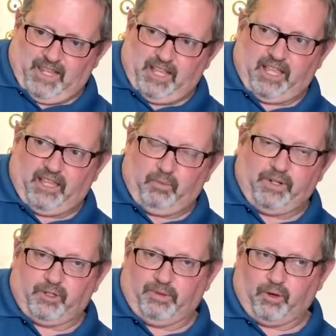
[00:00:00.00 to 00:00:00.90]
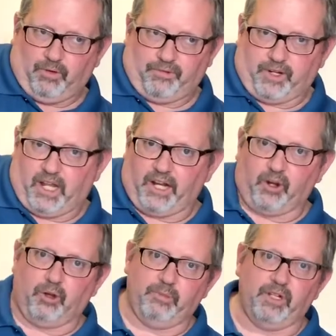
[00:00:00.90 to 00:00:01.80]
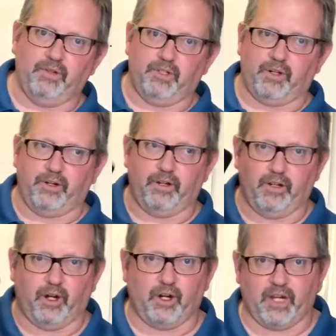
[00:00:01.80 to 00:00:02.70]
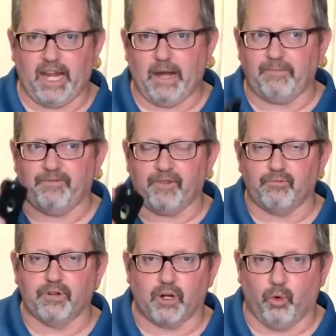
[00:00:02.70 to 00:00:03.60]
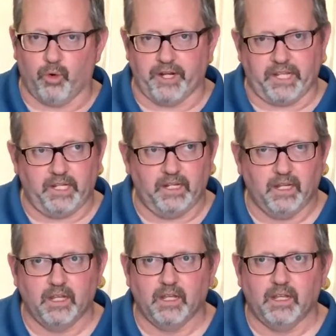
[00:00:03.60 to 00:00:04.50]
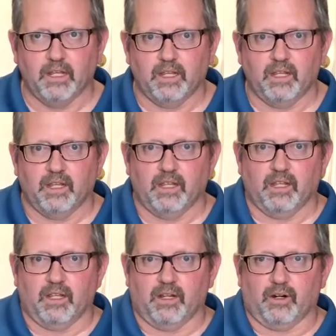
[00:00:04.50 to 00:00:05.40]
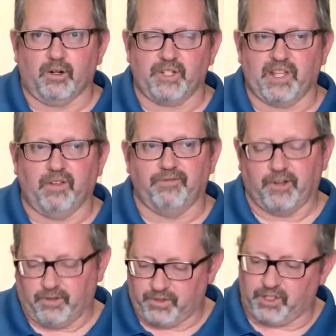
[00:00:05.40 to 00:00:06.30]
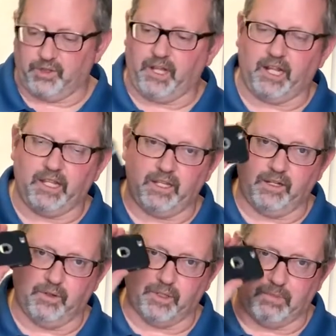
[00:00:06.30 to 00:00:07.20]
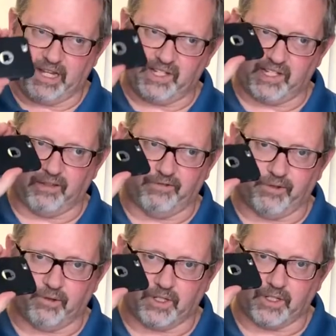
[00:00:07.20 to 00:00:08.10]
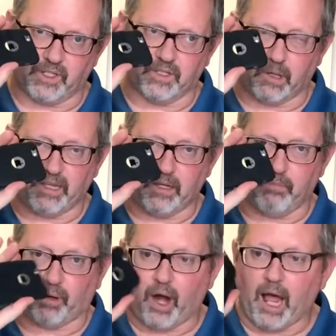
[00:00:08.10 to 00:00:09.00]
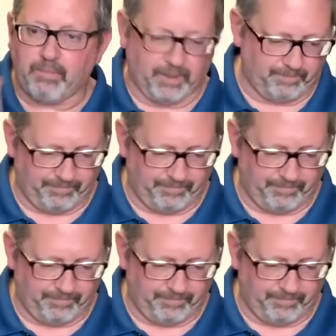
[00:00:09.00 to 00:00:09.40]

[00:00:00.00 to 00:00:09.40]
I had to wait till my girlfriend got home and use her camera for the recording, her cell phone, so that I could use my cell phone as the dummy prop.